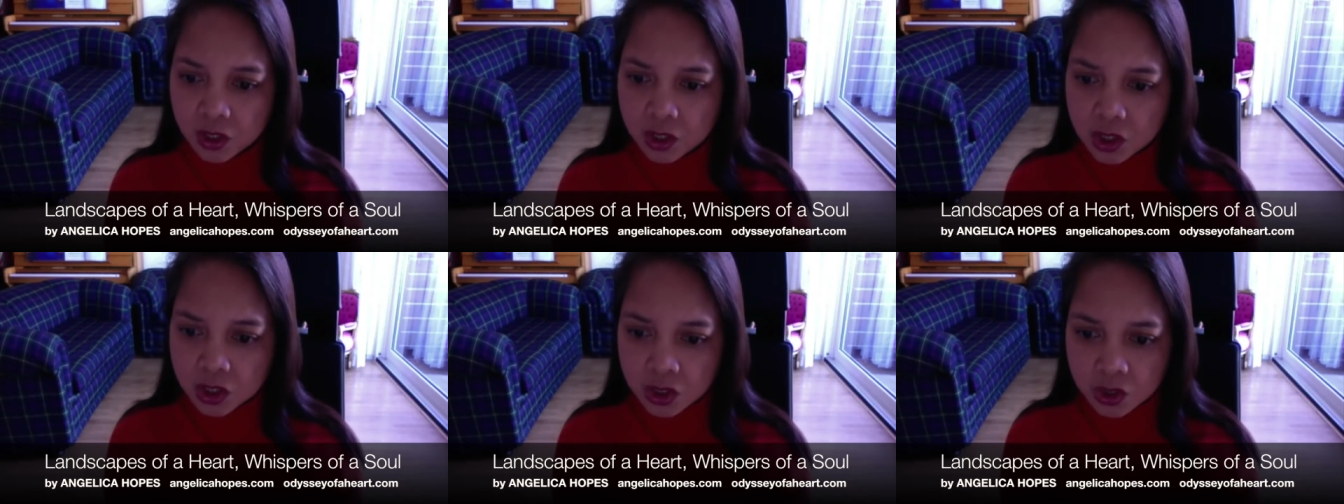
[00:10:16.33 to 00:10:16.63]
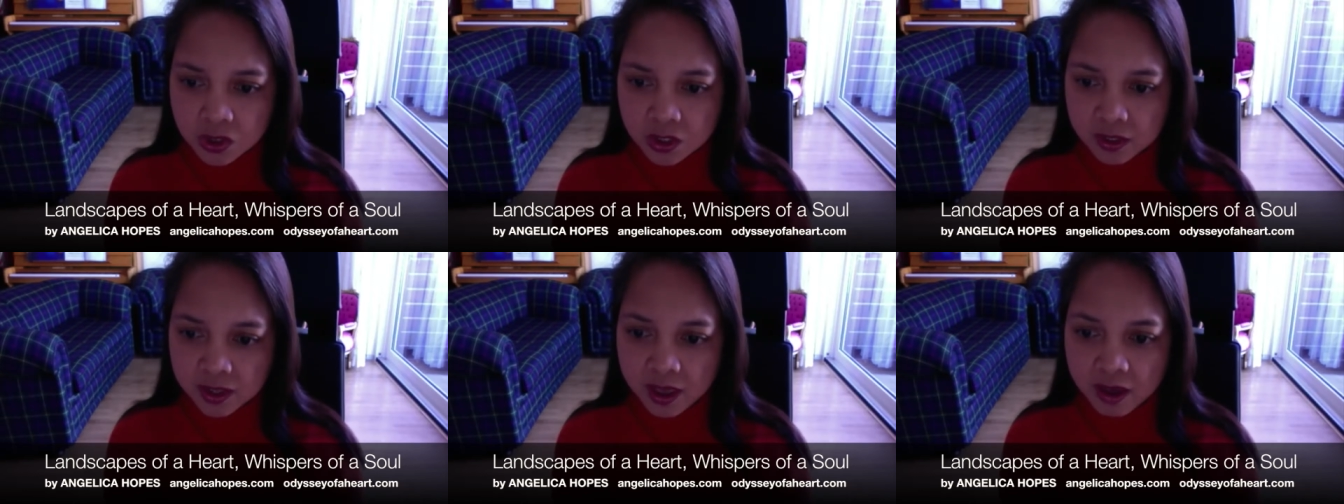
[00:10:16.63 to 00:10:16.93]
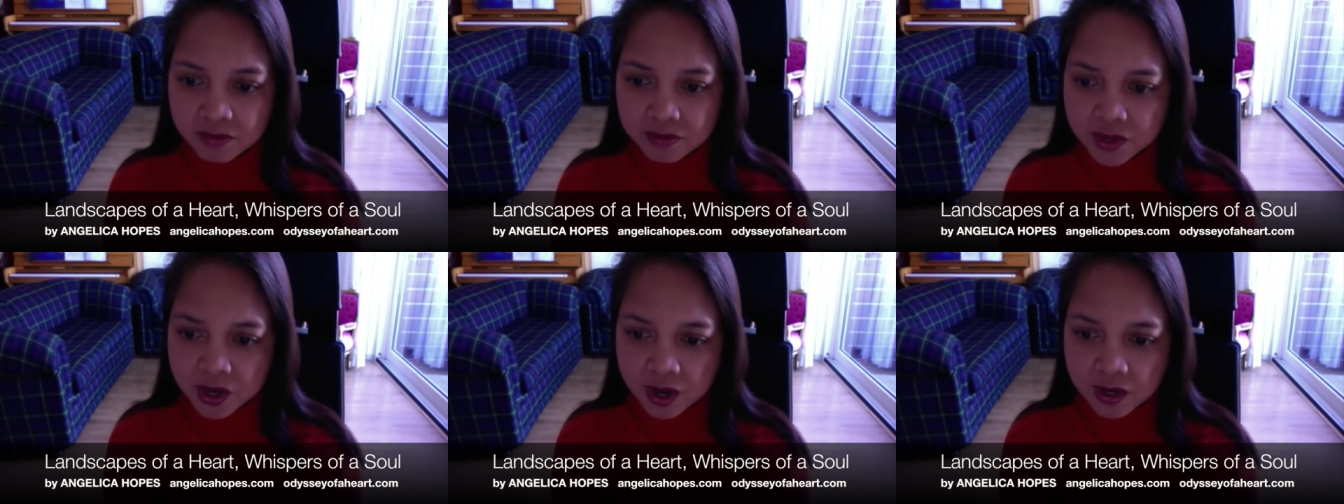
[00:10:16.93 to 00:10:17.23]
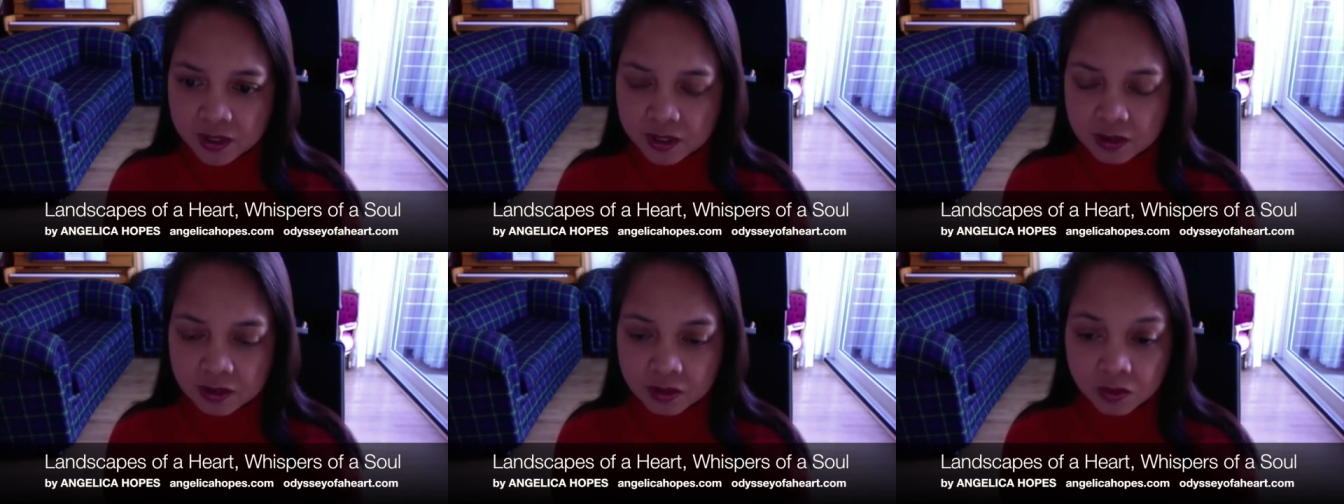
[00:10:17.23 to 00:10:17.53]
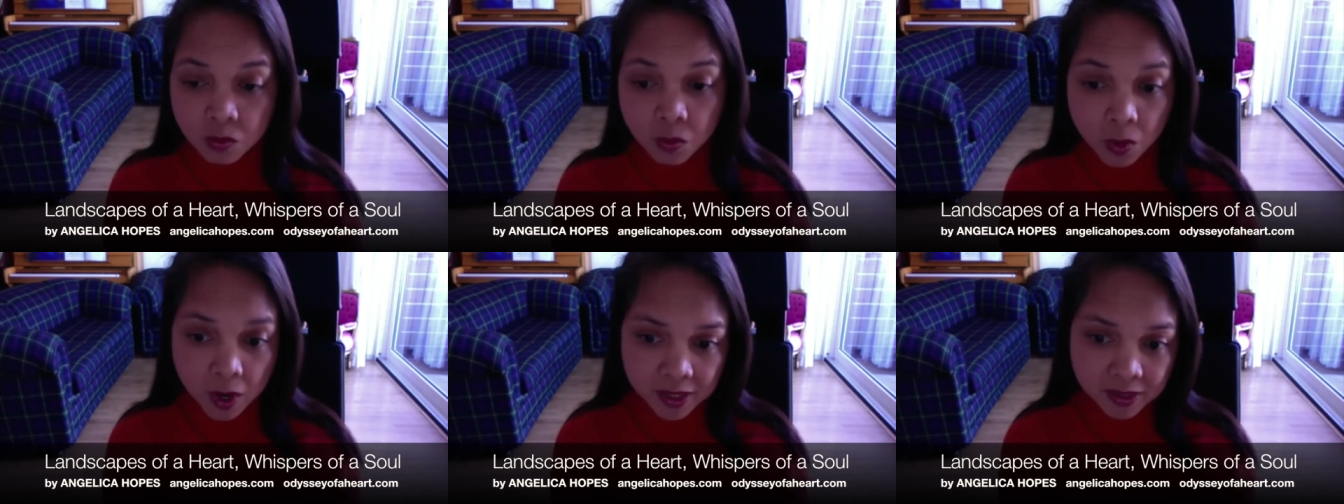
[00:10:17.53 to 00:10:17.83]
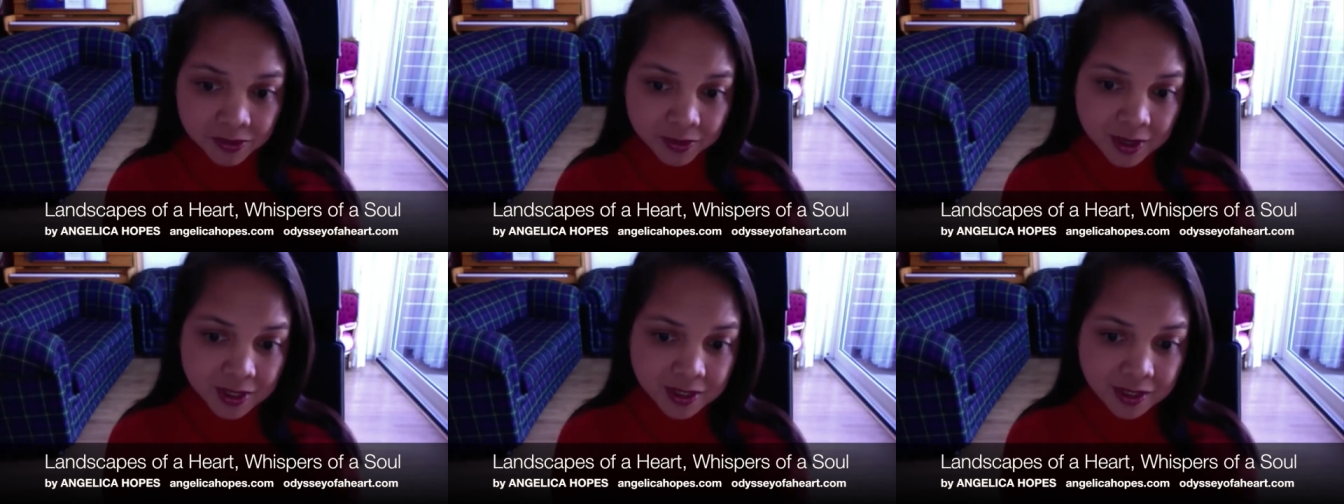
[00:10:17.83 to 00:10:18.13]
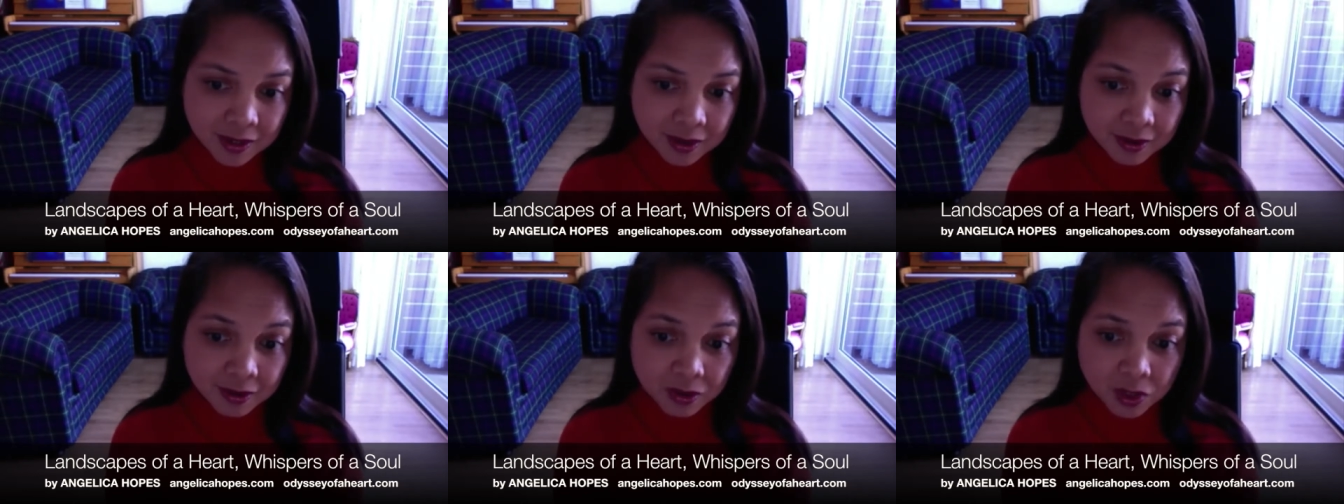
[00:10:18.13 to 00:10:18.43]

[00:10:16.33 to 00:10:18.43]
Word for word: Shouldn't have done it. Why, Trixia?